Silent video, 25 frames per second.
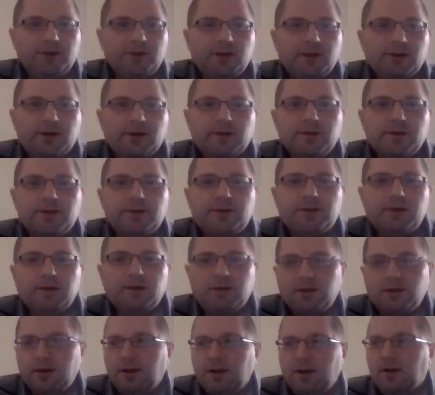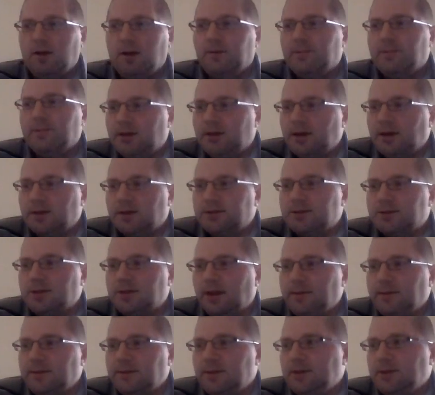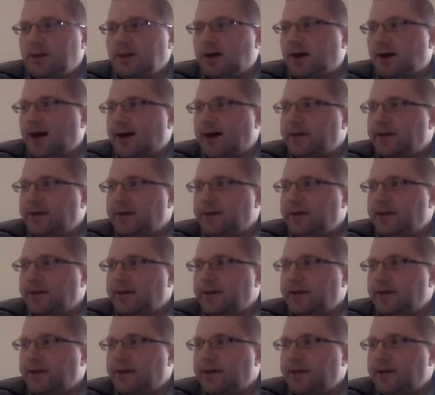agree with you, because I mean, yeah,